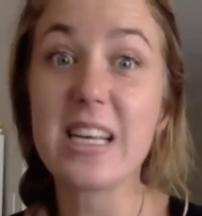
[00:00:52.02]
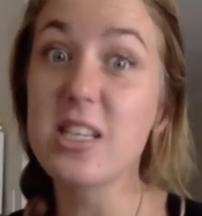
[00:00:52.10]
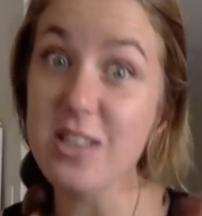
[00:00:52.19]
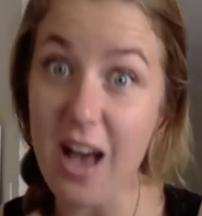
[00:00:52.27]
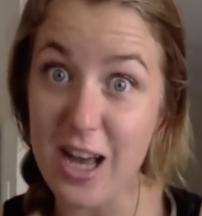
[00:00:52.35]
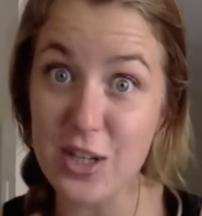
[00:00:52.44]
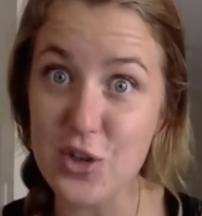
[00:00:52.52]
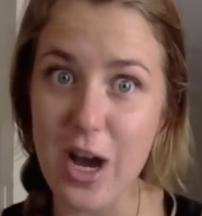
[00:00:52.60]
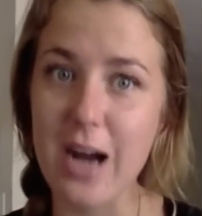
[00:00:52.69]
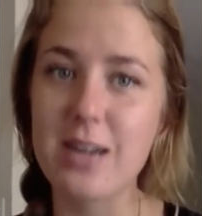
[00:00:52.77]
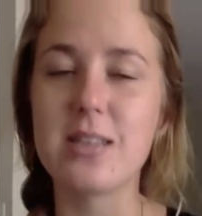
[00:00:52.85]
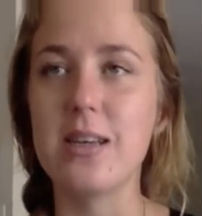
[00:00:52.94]

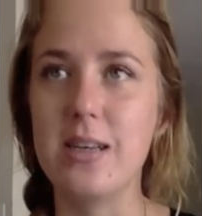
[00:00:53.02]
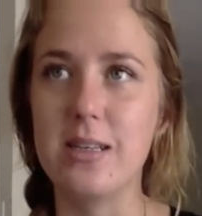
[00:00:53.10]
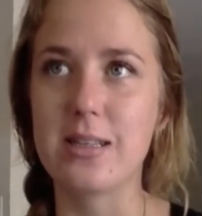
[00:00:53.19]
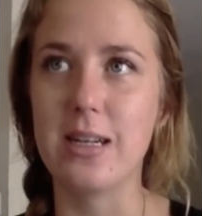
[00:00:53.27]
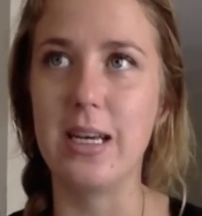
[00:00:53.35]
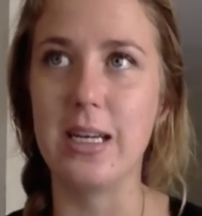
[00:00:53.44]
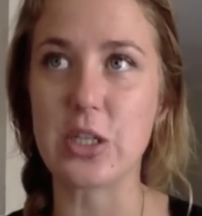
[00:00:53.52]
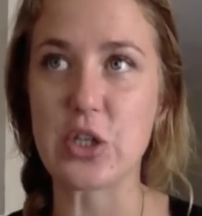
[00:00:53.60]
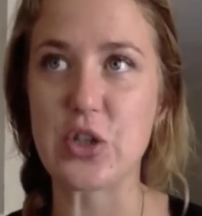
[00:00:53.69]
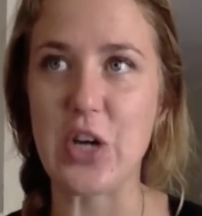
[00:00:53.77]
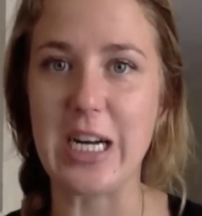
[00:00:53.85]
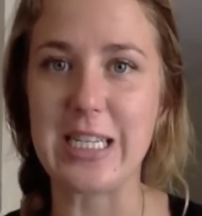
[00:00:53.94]
Sidetracked, easily
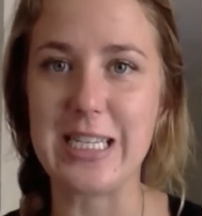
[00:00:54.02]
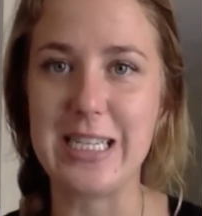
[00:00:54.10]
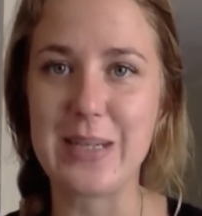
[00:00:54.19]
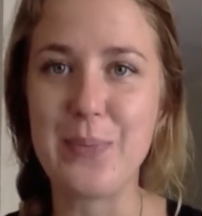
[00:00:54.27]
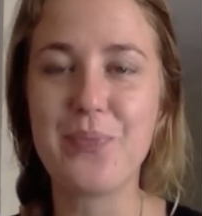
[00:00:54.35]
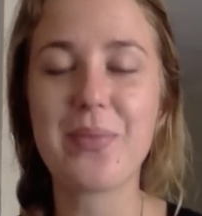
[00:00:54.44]
distracted.